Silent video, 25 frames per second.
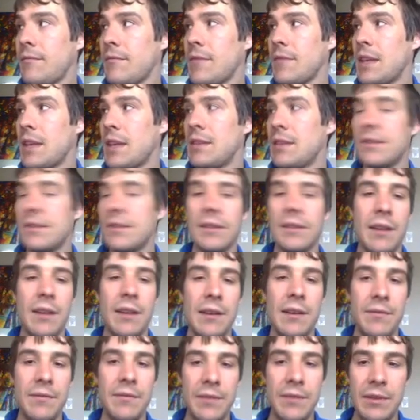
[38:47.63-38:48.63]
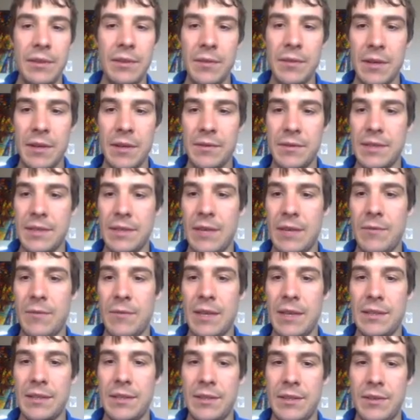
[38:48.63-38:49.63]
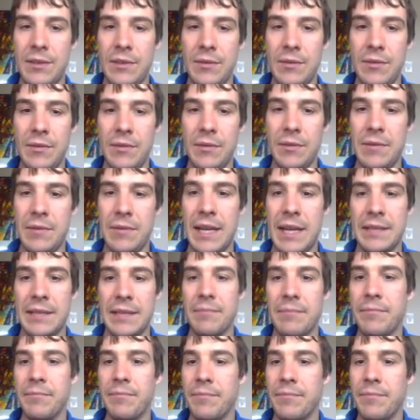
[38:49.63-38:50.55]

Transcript: There's a lot of glucose that went to the rectum,